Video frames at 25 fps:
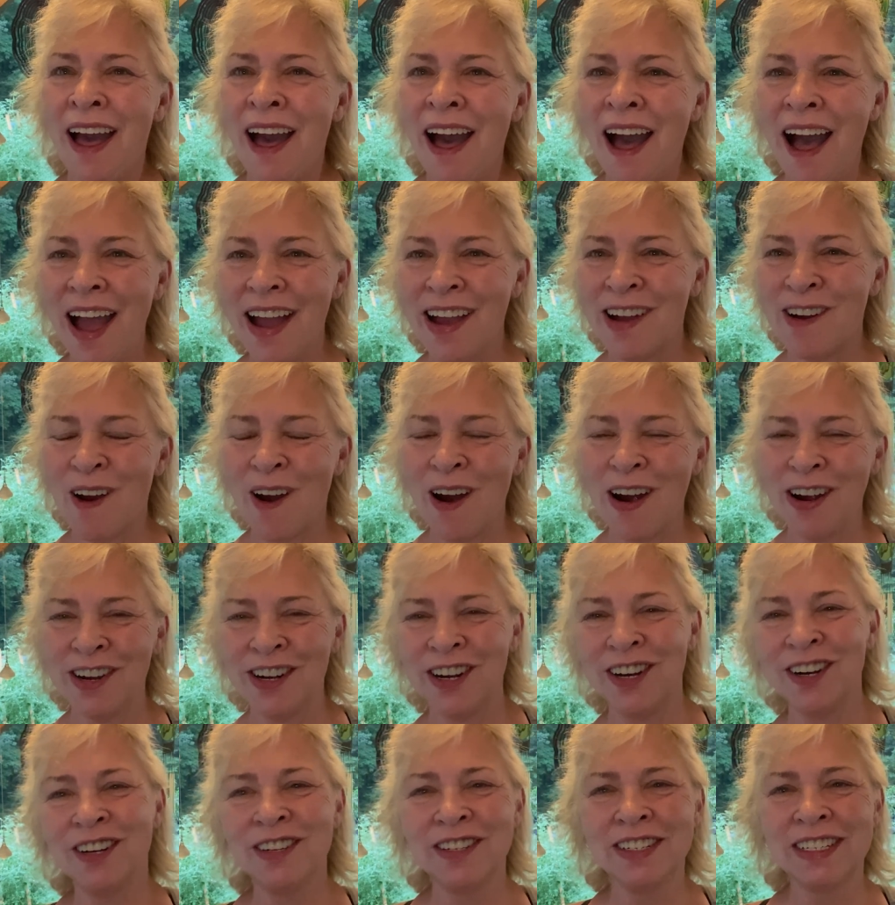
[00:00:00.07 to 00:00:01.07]
Hi,
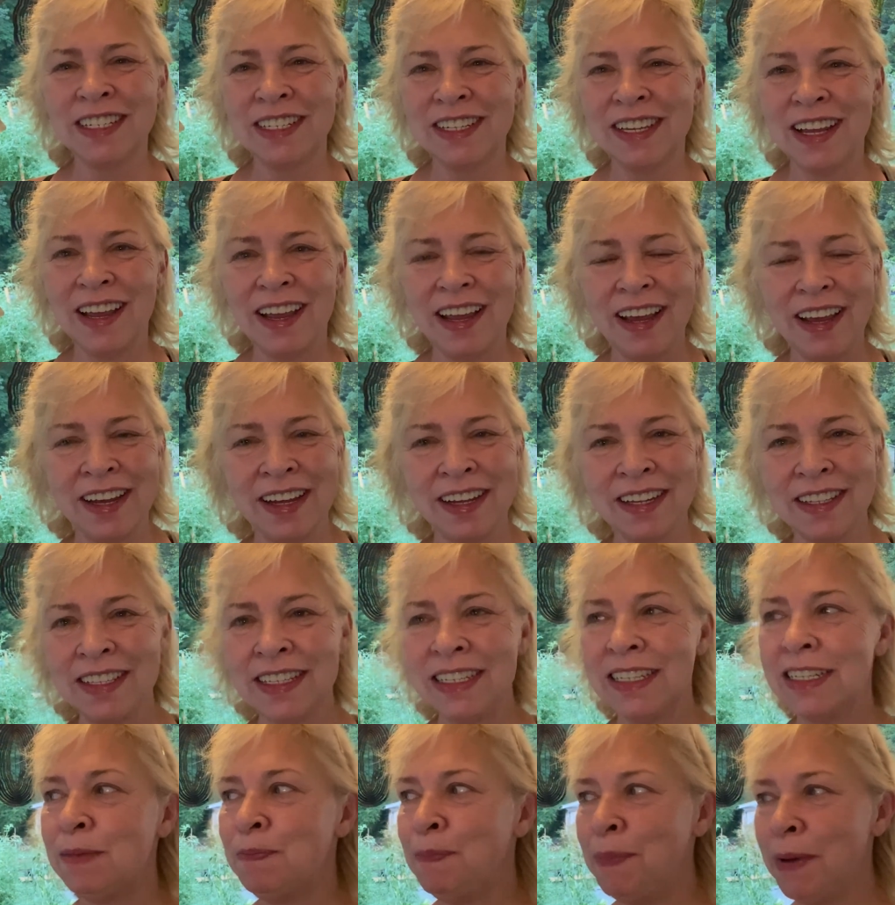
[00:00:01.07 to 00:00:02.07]
gardeners.
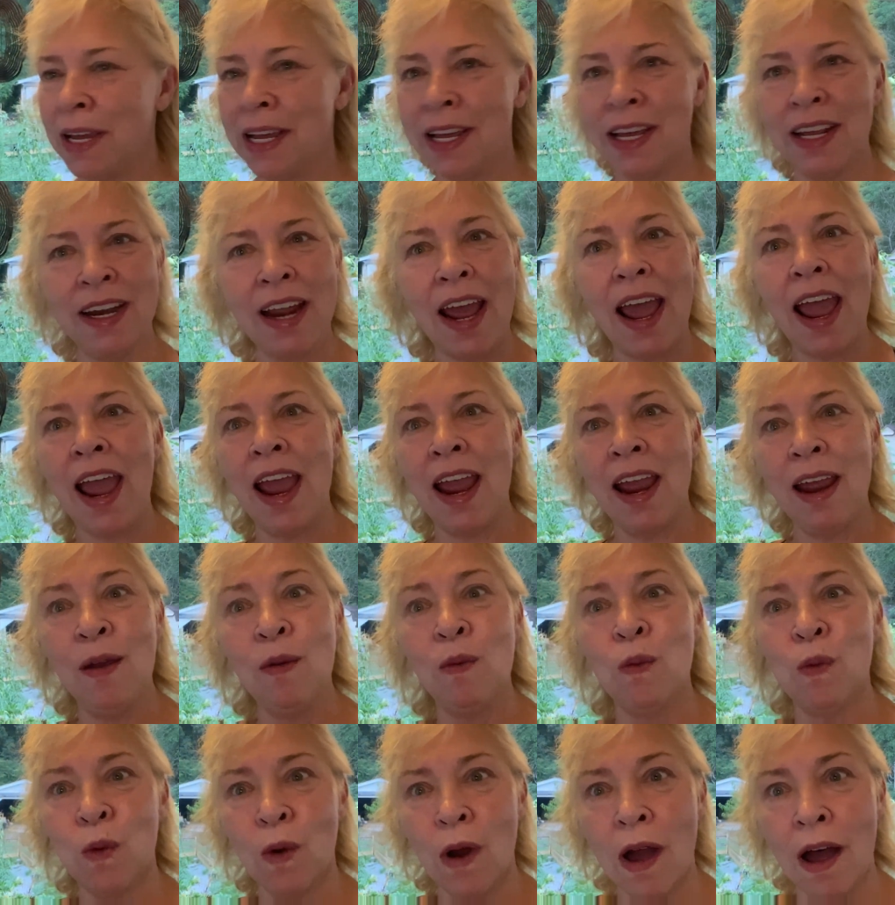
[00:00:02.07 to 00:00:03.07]
It's been a
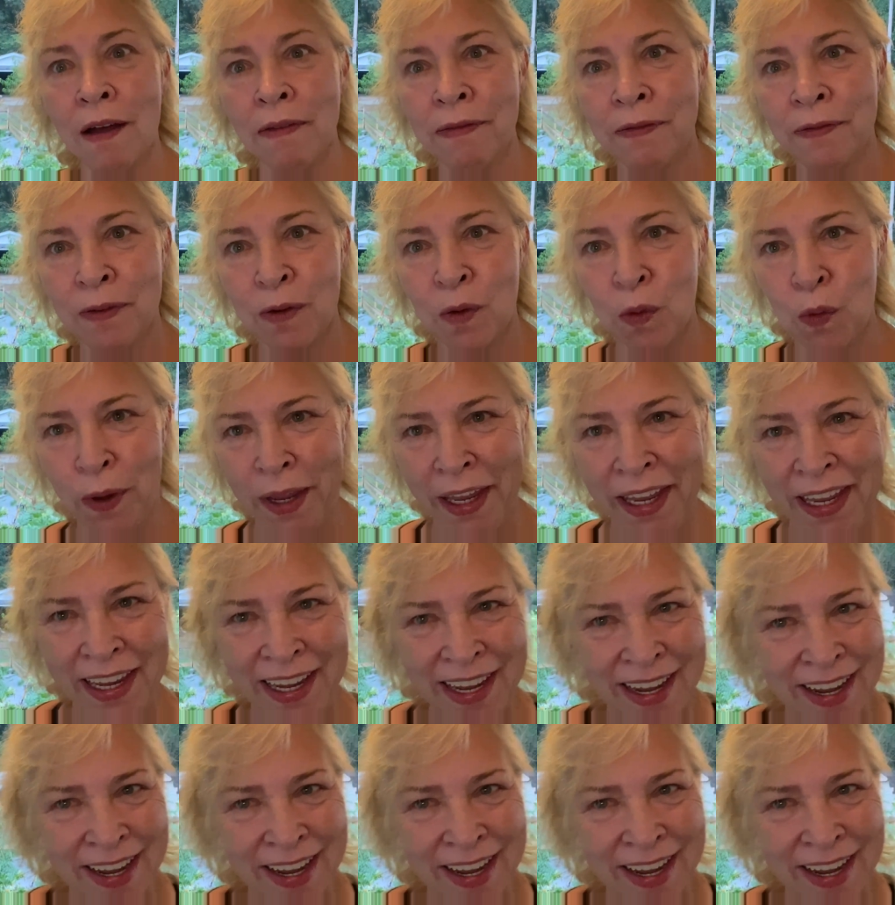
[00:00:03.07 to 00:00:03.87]
rough week.